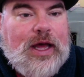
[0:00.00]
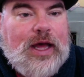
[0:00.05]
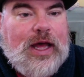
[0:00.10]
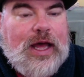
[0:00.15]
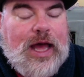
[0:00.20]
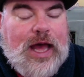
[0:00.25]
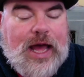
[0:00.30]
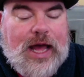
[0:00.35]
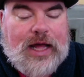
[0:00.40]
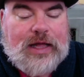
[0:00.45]

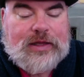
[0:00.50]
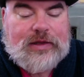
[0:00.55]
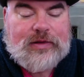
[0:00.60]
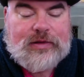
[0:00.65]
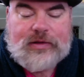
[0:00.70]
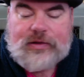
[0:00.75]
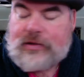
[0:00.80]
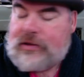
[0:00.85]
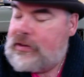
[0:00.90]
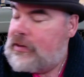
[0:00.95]

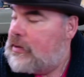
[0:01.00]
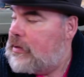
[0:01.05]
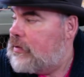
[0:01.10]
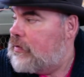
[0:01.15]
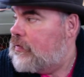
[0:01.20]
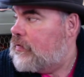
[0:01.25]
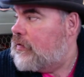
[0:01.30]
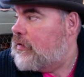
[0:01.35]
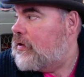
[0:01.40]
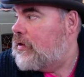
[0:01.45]
hats.
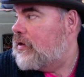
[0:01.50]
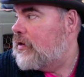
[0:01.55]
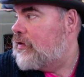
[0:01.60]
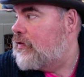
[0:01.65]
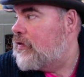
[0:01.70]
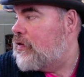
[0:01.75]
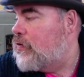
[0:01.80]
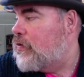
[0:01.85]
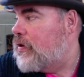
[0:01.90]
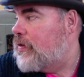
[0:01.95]

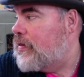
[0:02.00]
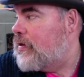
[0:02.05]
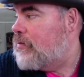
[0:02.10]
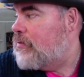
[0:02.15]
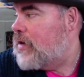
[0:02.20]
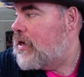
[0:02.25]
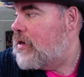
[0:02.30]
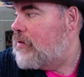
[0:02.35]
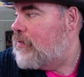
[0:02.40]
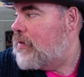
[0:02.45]
She's the one that
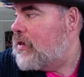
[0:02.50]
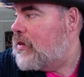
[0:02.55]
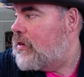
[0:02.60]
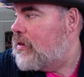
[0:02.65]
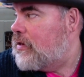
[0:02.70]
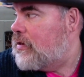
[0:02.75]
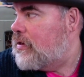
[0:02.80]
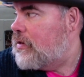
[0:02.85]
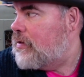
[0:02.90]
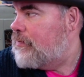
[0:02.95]
made me
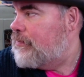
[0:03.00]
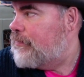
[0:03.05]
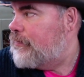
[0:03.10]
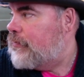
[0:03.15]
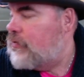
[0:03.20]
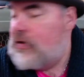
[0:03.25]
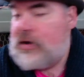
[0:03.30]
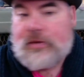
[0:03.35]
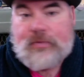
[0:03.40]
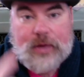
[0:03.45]
the.
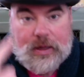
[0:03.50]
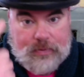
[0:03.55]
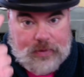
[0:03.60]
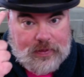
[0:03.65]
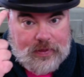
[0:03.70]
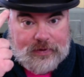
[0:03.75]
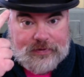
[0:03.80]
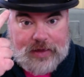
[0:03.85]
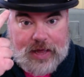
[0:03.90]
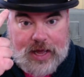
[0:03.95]
She didn't make me
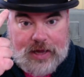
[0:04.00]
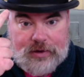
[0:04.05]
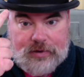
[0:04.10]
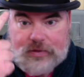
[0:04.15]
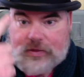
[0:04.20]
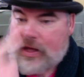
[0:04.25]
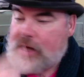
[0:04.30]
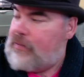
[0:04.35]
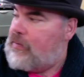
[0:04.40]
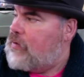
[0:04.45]
this
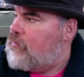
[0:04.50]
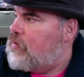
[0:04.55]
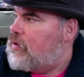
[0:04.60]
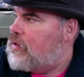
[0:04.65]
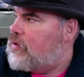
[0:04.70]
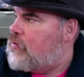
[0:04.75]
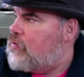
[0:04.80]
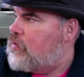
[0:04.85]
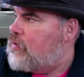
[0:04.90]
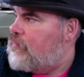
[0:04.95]
hat. That'd be
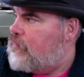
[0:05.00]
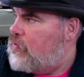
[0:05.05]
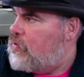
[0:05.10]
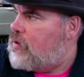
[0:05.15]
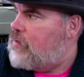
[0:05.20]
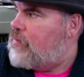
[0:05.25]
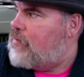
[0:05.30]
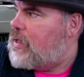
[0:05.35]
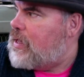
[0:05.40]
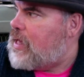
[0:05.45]
really cool if you
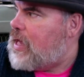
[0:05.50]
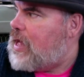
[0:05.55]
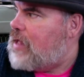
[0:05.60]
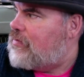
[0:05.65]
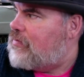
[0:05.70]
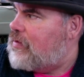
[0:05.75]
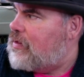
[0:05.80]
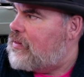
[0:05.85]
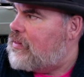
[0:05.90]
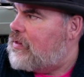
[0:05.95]
could make
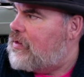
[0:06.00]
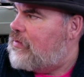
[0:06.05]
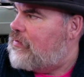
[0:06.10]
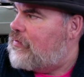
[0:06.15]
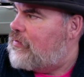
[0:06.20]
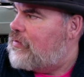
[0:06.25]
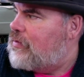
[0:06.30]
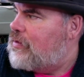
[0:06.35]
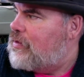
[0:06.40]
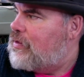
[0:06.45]
hats like
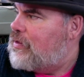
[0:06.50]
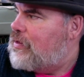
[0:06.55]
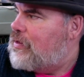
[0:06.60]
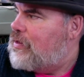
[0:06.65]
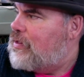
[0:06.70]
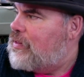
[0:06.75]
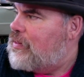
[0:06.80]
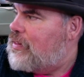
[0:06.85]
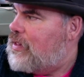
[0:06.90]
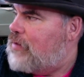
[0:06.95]
this.
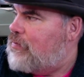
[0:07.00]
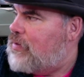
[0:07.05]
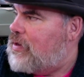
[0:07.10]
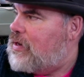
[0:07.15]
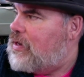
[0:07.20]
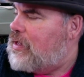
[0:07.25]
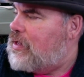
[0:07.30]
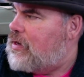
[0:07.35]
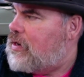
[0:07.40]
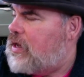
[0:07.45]
That'd be
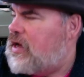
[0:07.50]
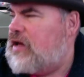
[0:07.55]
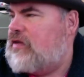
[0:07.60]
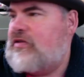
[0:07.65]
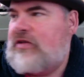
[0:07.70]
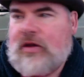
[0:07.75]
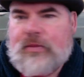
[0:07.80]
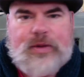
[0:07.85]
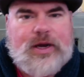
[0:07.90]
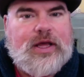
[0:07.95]
neat. I guess
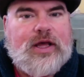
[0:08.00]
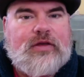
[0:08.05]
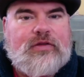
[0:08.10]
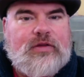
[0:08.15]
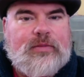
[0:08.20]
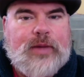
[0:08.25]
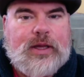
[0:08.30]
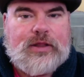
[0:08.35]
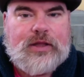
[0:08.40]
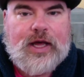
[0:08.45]
somebody has
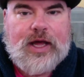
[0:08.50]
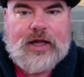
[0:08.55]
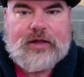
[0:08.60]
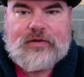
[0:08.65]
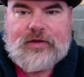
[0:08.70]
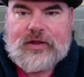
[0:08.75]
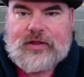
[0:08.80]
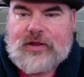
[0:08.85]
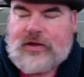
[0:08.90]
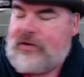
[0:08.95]
to make the
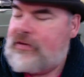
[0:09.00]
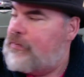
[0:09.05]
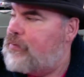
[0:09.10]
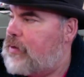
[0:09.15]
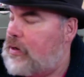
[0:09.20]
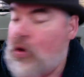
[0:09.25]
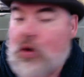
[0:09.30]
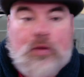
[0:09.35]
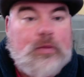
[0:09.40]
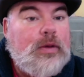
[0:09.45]
hats like this.
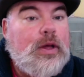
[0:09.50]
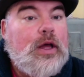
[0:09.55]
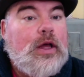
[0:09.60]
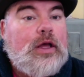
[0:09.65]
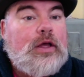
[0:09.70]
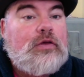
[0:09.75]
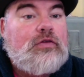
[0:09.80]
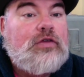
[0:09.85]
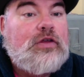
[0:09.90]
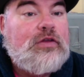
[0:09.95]
But oh,
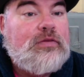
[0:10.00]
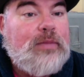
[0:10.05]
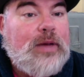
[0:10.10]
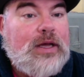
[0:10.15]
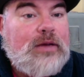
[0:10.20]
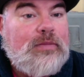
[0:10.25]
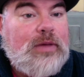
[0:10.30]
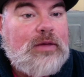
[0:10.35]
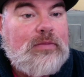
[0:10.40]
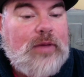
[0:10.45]
she's
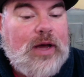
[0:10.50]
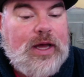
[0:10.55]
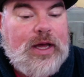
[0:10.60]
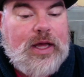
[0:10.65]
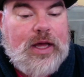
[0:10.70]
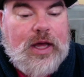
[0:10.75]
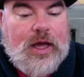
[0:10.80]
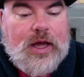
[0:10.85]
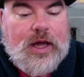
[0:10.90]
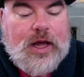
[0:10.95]
made me
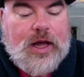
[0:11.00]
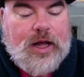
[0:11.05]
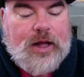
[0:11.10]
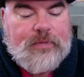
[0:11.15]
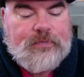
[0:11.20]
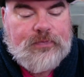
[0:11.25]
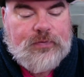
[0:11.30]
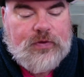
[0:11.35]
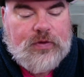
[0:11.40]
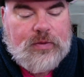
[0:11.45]
my
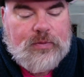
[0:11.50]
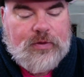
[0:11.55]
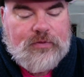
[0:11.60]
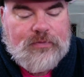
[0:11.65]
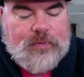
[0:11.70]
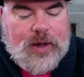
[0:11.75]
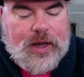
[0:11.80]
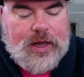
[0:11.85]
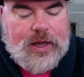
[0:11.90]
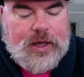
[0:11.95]
um, some of
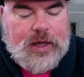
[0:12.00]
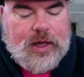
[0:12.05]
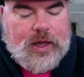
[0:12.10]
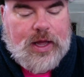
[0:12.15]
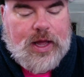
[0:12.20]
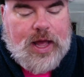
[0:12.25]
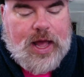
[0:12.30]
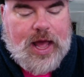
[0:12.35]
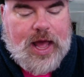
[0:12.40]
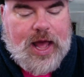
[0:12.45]
my
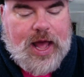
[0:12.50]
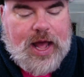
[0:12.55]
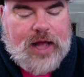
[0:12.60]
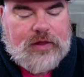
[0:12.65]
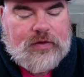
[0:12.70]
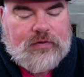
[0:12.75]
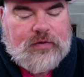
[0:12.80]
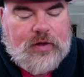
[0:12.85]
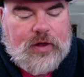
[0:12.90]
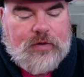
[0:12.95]

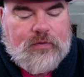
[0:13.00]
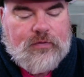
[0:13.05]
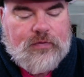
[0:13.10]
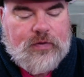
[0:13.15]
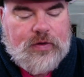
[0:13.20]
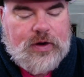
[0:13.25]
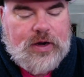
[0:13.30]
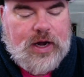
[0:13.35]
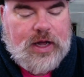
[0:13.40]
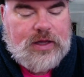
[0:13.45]
hats
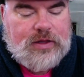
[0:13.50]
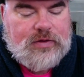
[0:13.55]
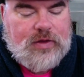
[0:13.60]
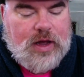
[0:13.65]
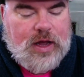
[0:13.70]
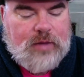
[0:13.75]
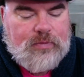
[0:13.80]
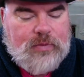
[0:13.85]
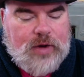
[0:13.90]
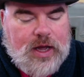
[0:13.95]
for
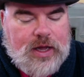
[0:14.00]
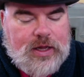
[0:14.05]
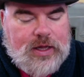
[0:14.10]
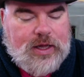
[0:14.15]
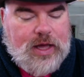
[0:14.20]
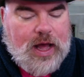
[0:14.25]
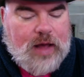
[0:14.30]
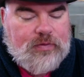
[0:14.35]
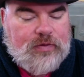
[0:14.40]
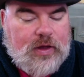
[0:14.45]
nighttime
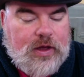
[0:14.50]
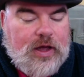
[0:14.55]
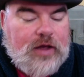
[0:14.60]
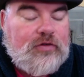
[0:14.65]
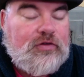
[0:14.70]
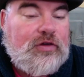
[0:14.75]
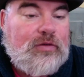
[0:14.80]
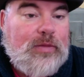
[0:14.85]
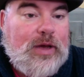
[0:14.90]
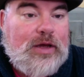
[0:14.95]
nightcaps,
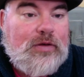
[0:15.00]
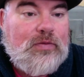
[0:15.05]
and she made